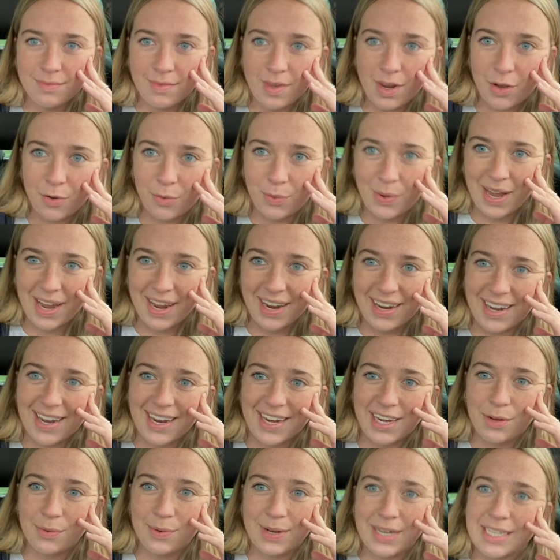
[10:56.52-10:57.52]
Okay,
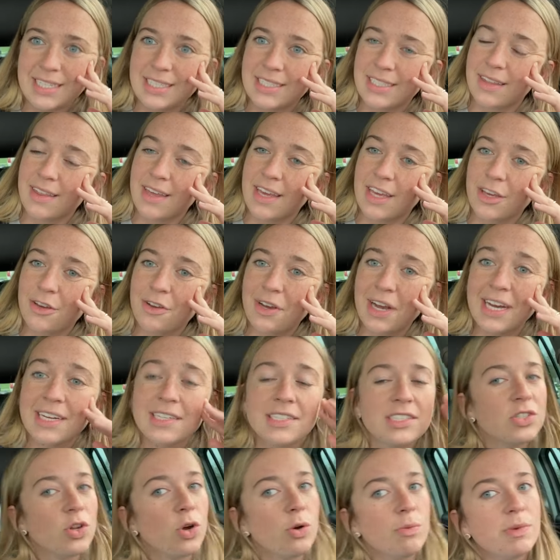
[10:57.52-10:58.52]
anyways, thank you
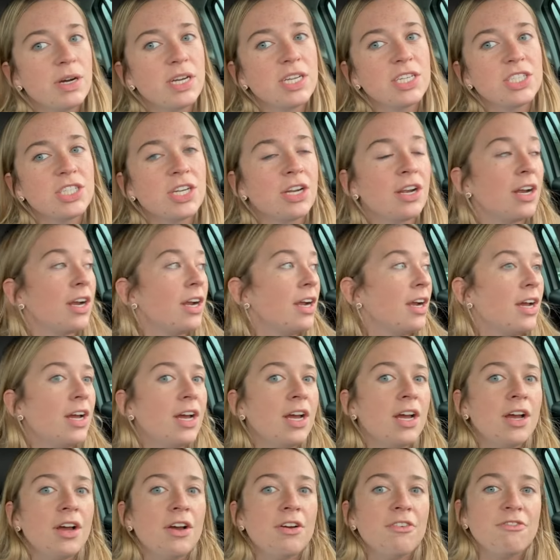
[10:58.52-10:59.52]
guys so much
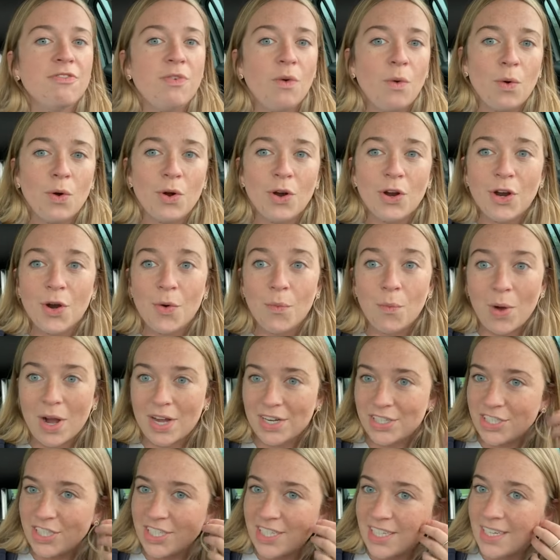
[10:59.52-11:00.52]
for
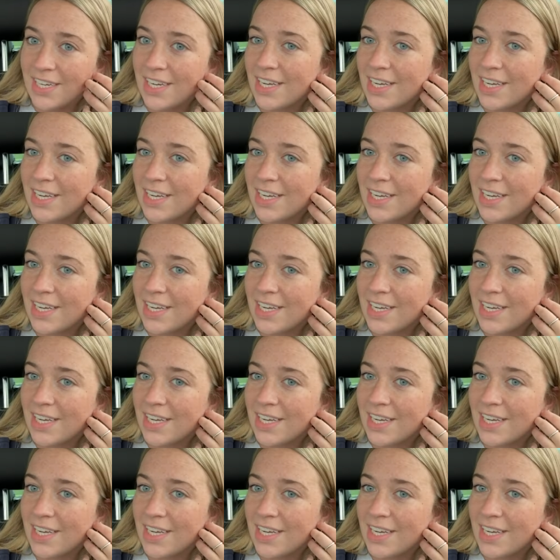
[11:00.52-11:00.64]
watching